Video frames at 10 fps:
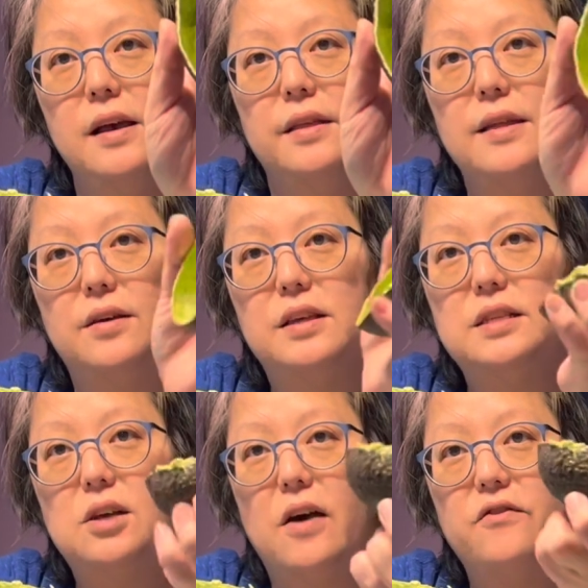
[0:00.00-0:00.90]
Now these
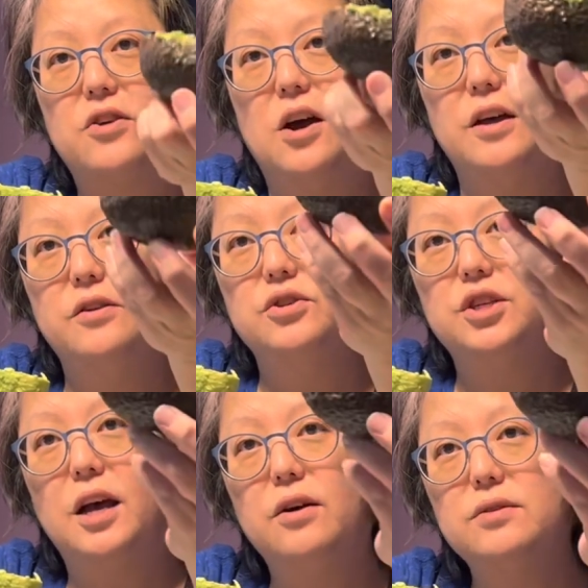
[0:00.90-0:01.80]
avocado
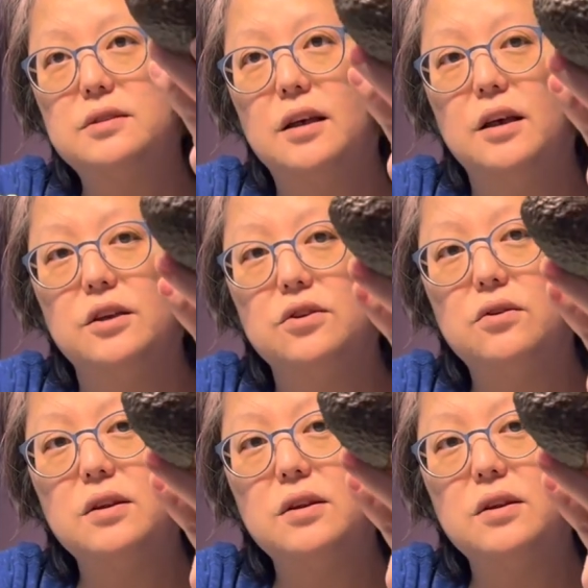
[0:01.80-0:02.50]
shells, you can